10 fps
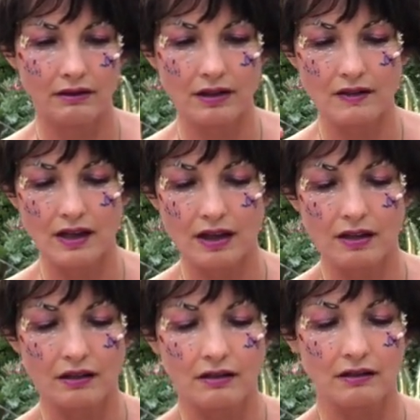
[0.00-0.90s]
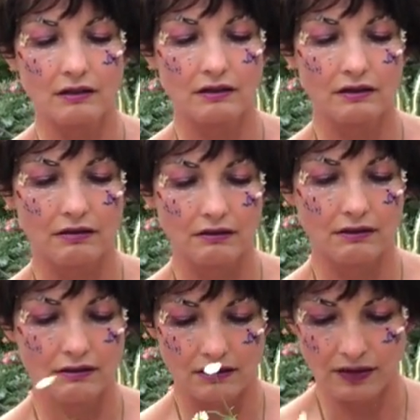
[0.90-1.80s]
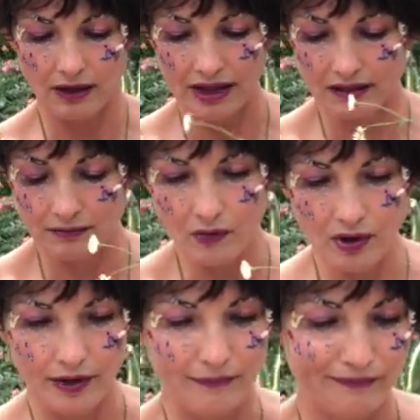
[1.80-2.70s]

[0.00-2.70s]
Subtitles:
And then you add some more.